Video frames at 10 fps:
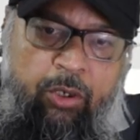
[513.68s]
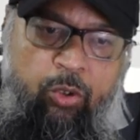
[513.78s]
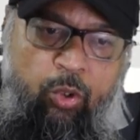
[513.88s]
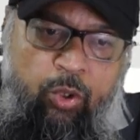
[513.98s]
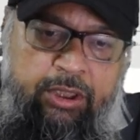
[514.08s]
me
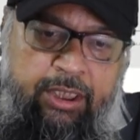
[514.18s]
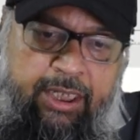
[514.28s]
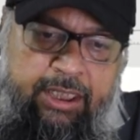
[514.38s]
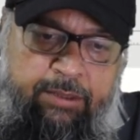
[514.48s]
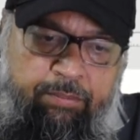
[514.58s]
close
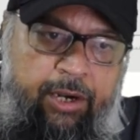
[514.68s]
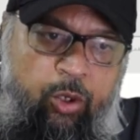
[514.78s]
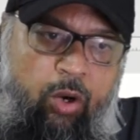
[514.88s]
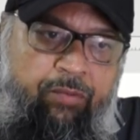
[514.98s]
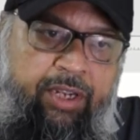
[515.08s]
this, and
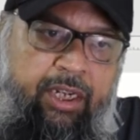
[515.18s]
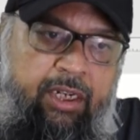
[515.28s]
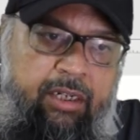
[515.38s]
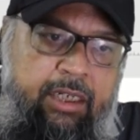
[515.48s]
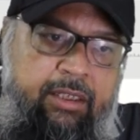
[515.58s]
now
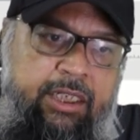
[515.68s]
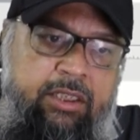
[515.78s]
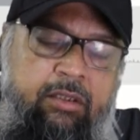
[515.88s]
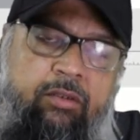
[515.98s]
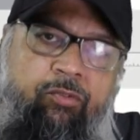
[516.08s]
we hit
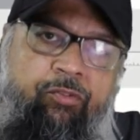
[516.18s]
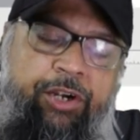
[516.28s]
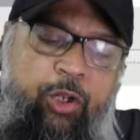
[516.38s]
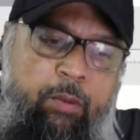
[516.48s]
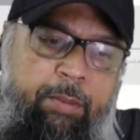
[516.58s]
this
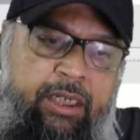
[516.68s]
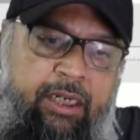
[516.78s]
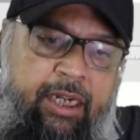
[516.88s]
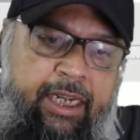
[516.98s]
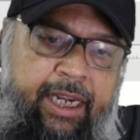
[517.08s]
video
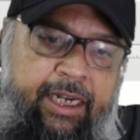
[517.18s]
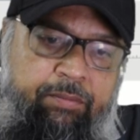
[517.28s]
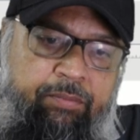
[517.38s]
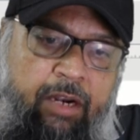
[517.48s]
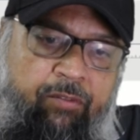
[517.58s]
button
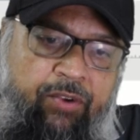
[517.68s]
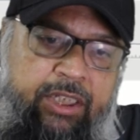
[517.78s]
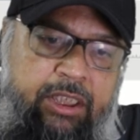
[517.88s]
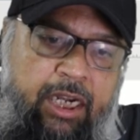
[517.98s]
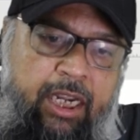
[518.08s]
again, and
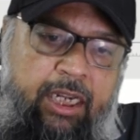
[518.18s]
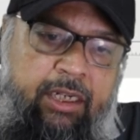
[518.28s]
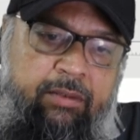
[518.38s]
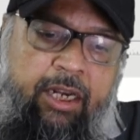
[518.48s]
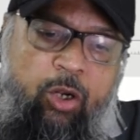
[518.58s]
first
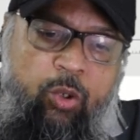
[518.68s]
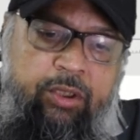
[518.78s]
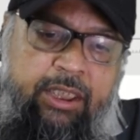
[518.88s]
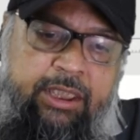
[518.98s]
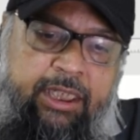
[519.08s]
I click
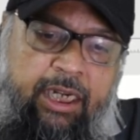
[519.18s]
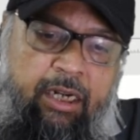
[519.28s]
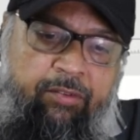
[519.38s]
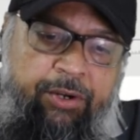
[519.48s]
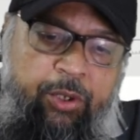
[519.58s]
on this
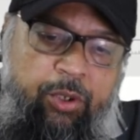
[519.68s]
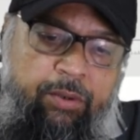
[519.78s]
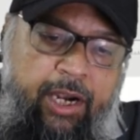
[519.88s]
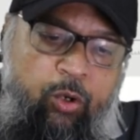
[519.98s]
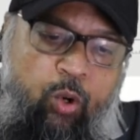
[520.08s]
single
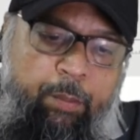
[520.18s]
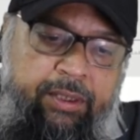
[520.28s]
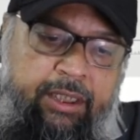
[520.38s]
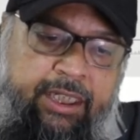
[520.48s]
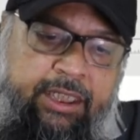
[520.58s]
video and
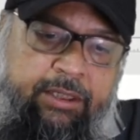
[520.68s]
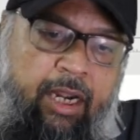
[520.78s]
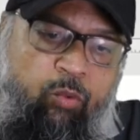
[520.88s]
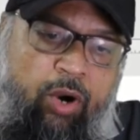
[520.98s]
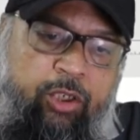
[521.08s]
open this.
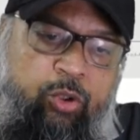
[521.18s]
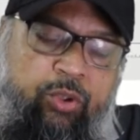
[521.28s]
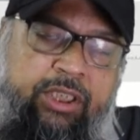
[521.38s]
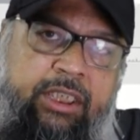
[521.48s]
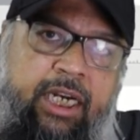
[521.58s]
I want to
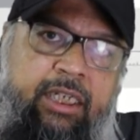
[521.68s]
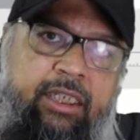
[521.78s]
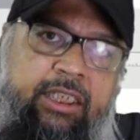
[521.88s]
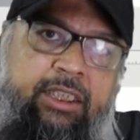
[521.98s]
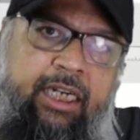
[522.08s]
insert this